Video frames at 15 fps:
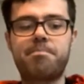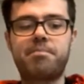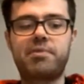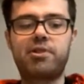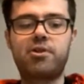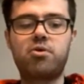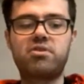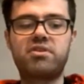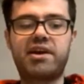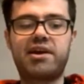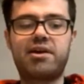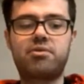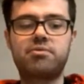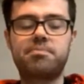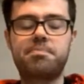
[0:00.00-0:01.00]
lower
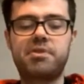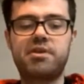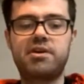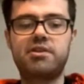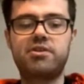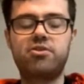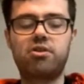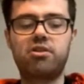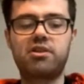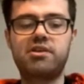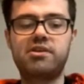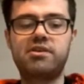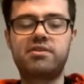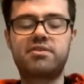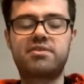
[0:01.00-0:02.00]
down in the
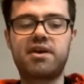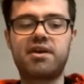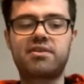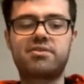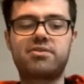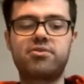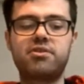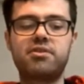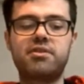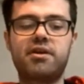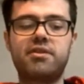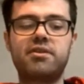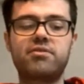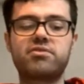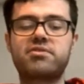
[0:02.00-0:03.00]
non-league sector, and
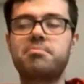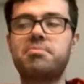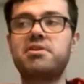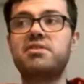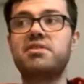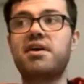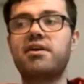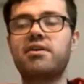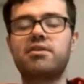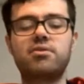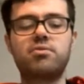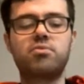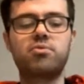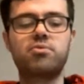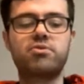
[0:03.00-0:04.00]
obviously been there.
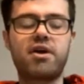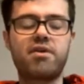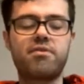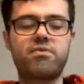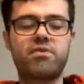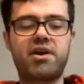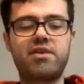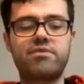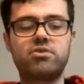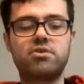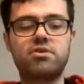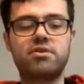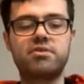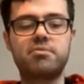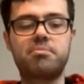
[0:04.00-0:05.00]
He was there for 5
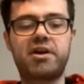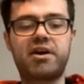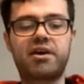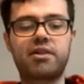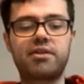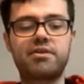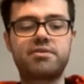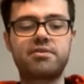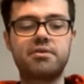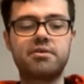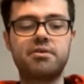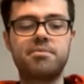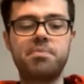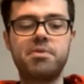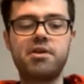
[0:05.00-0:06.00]
years at Brackley.
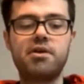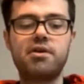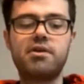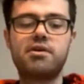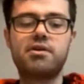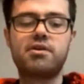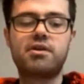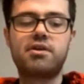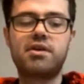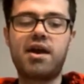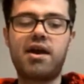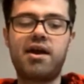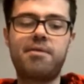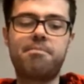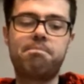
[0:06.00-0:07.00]
So
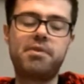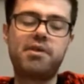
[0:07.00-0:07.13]
yeah.